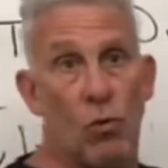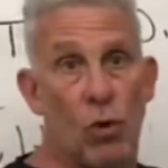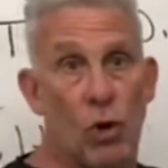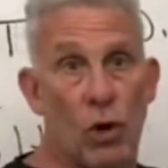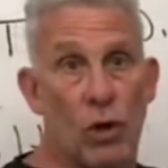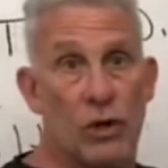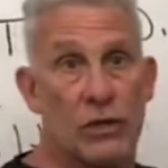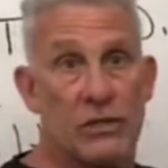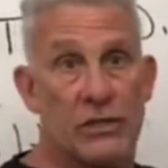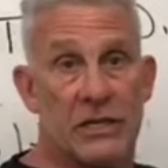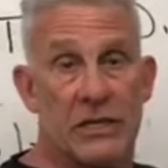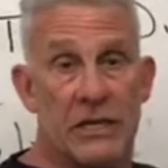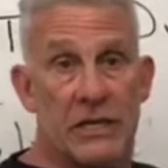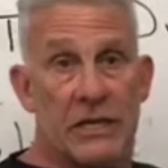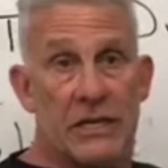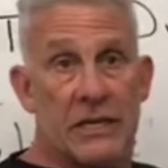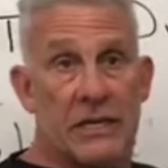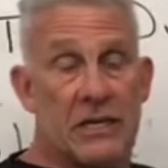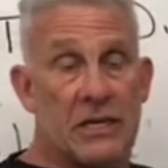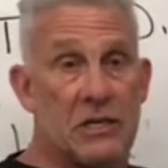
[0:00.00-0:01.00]
works.
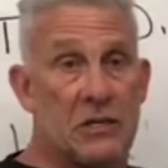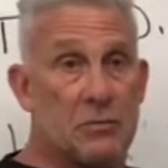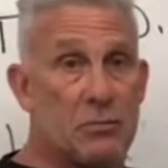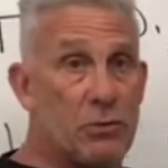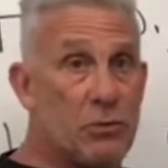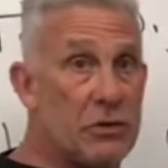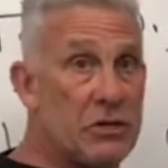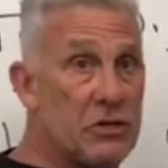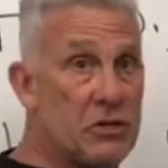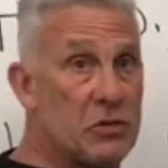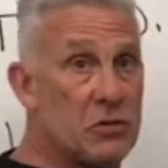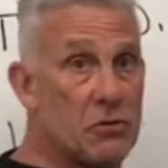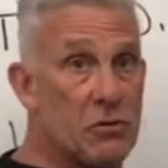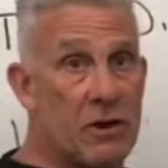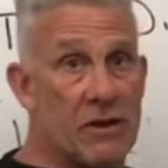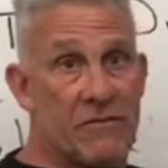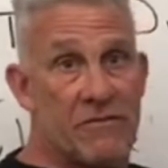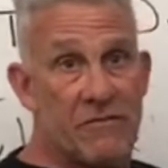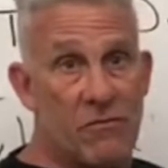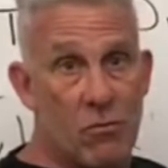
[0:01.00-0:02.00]
It's pretty
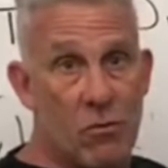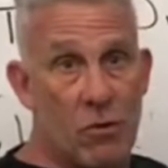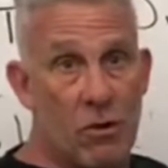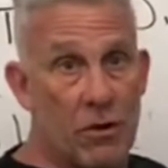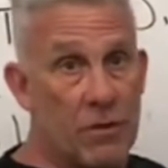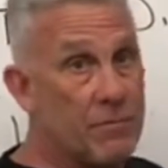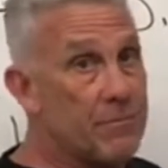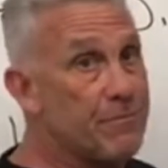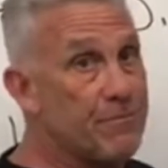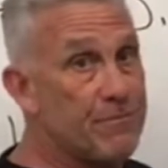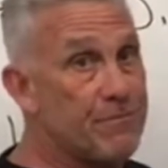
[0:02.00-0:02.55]
straightforward.